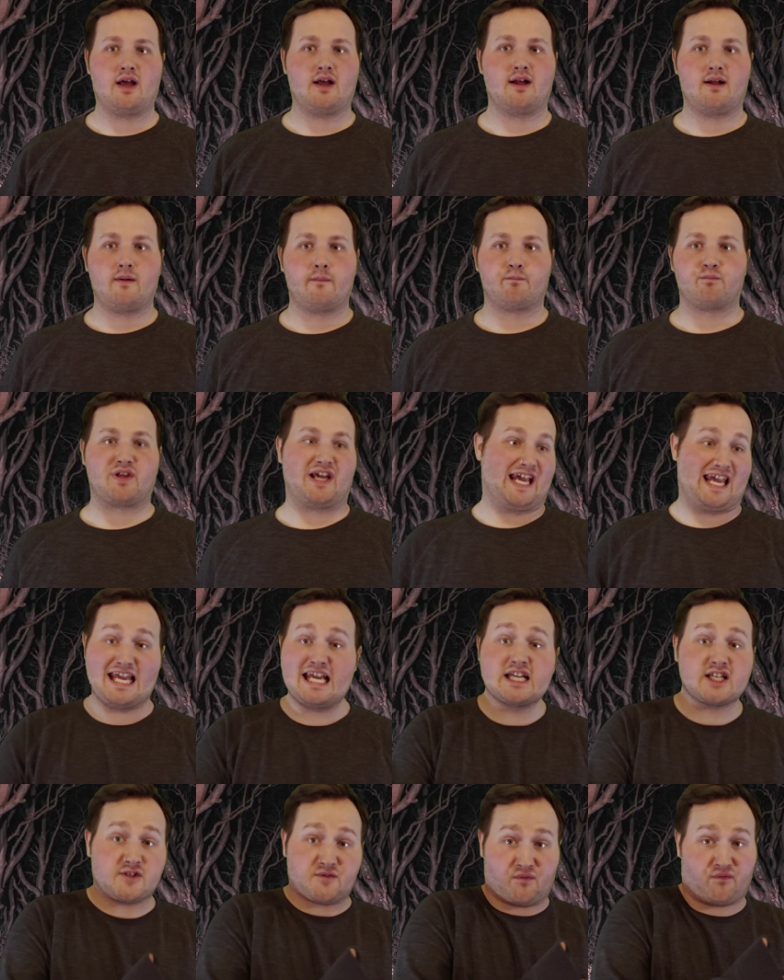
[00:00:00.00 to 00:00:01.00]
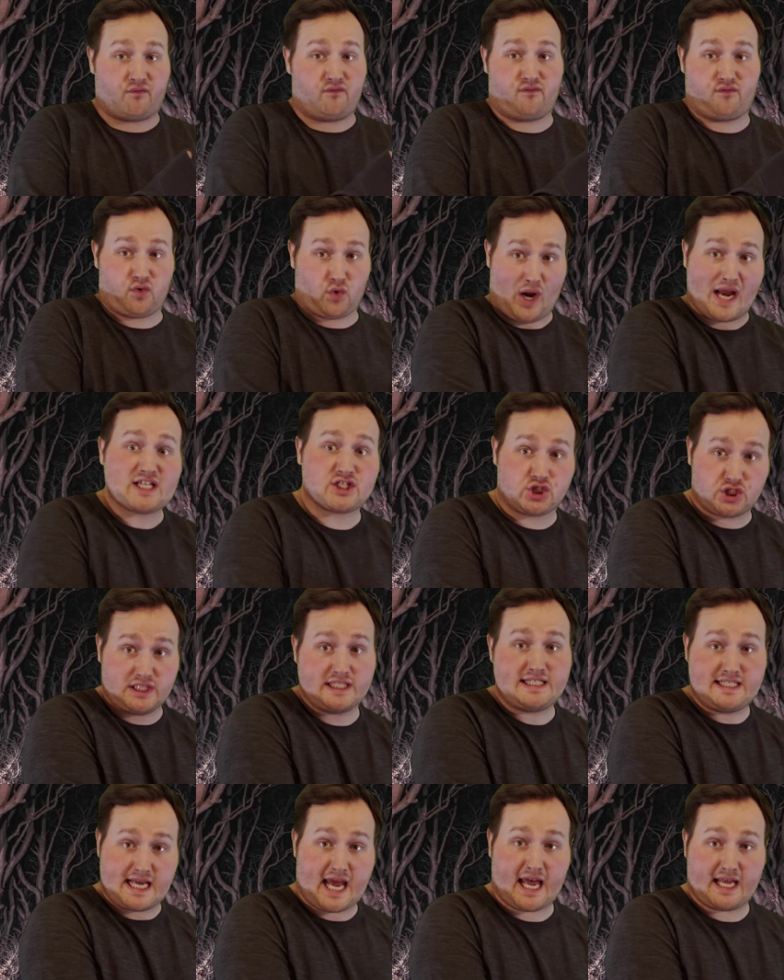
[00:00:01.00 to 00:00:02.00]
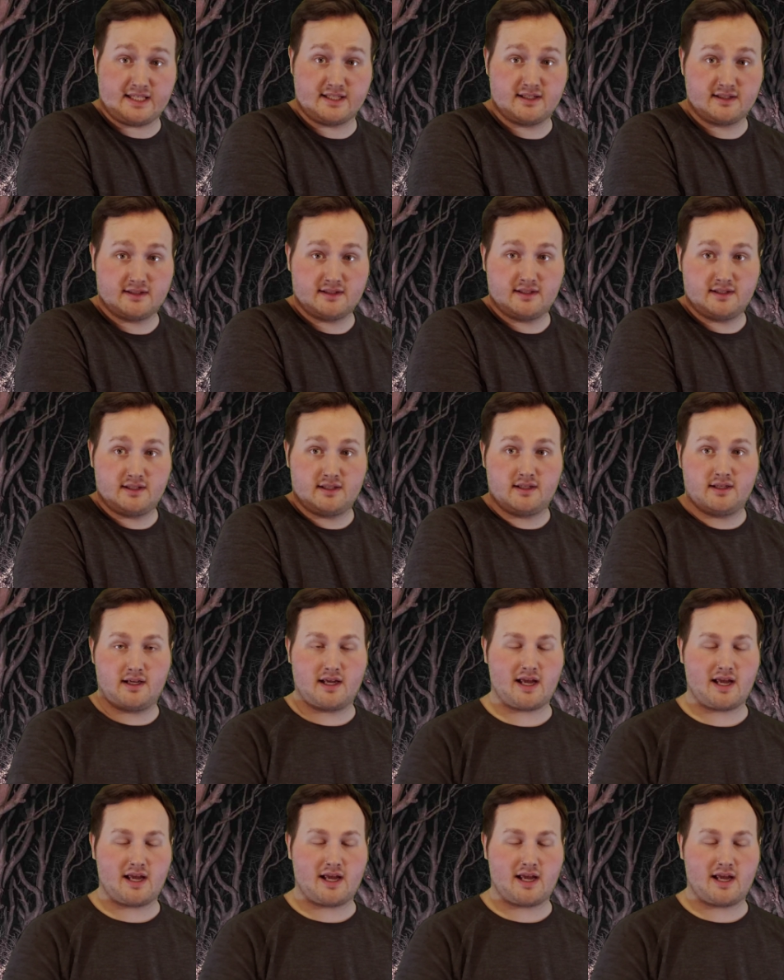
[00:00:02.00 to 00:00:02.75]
So he is freshly dead